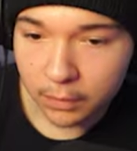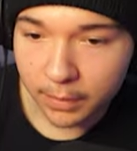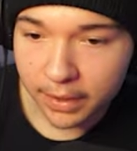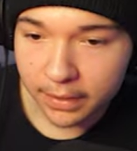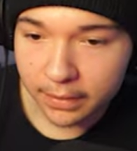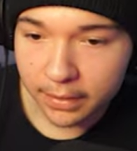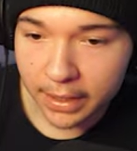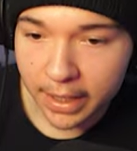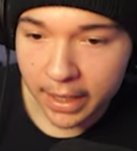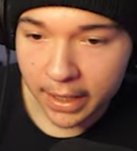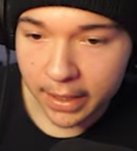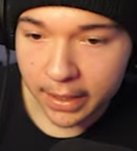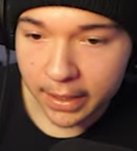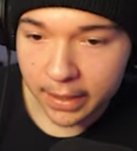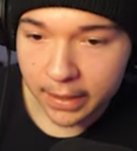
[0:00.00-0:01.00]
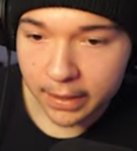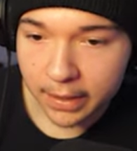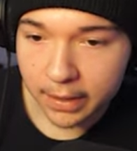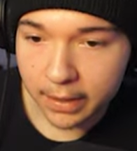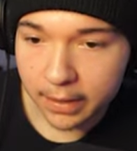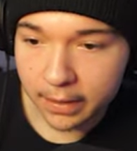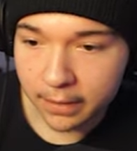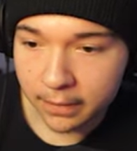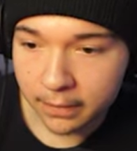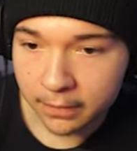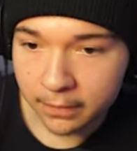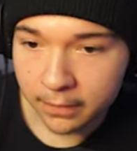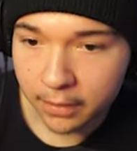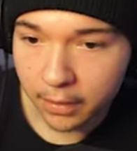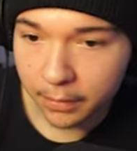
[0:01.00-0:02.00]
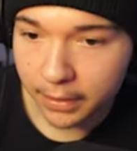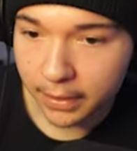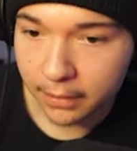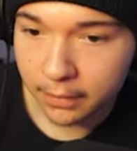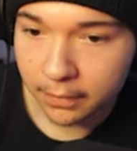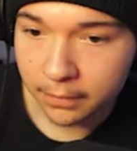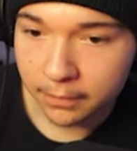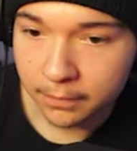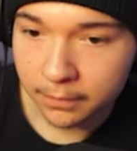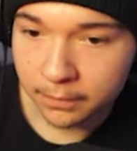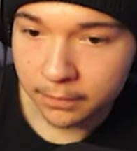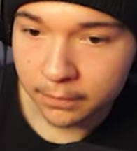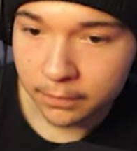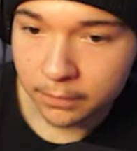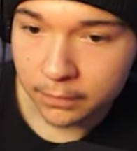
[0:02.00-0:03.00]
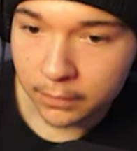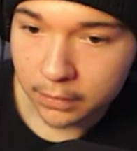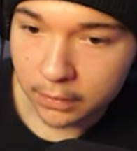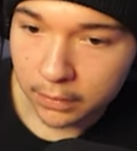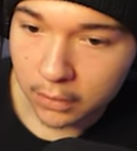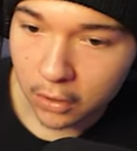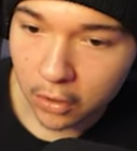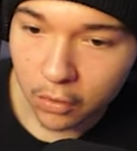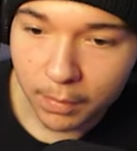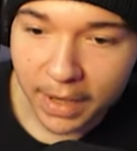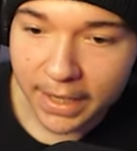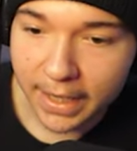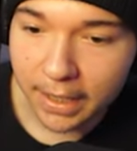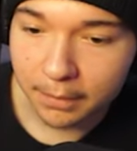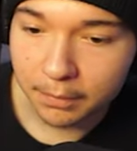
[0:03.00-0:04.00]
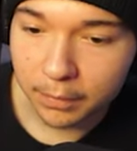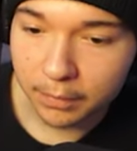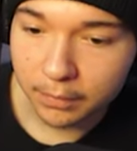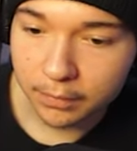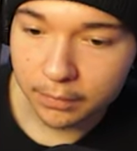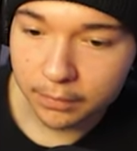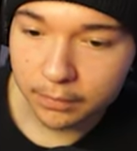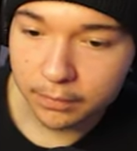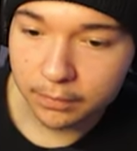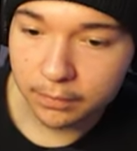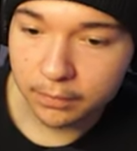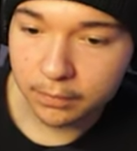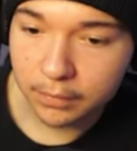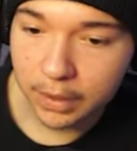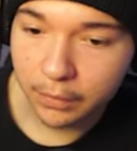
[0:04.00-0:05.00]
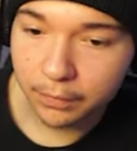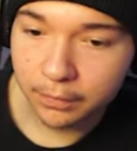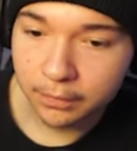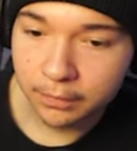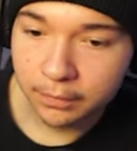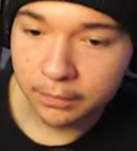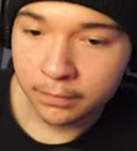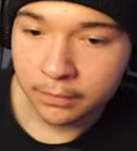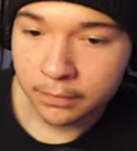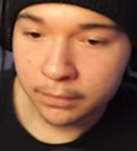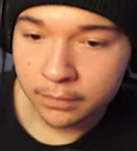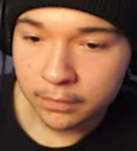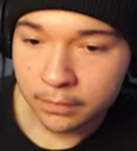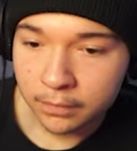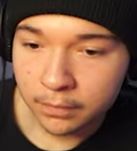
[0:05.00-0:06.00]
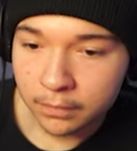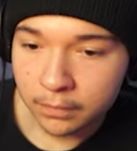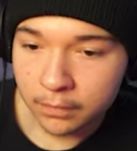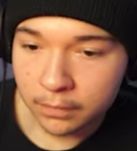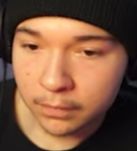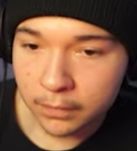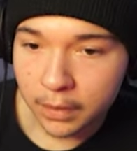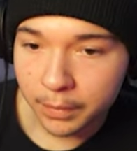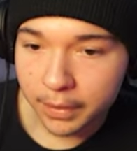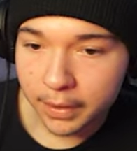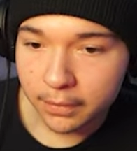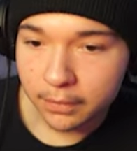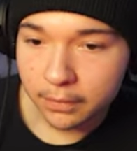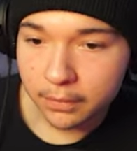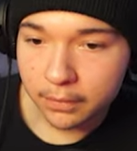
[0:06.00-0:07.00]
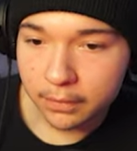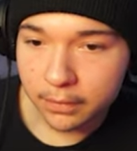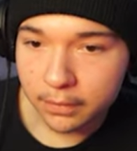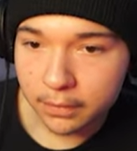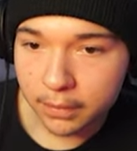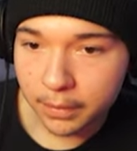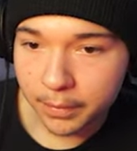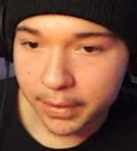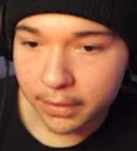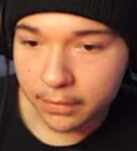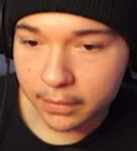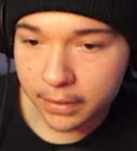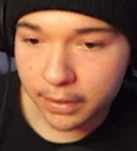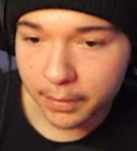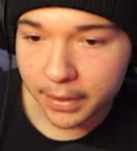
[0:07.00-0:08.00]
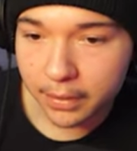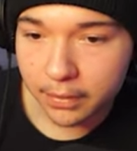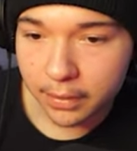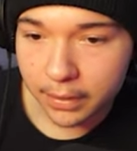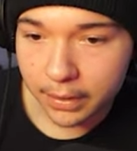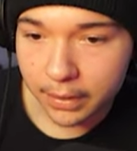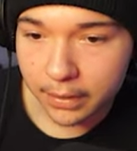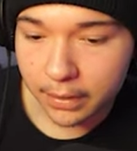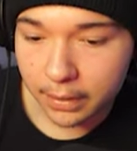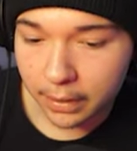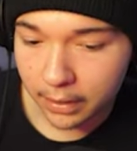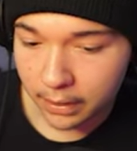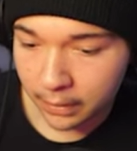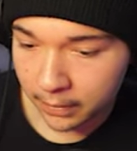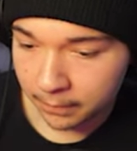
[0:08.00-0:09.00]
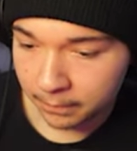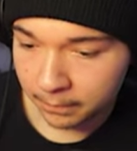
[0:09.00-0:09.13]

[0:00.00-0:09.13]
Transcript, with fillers: my God! There we go. Oh my God, bro! There we go. There we go. There we go. Ah.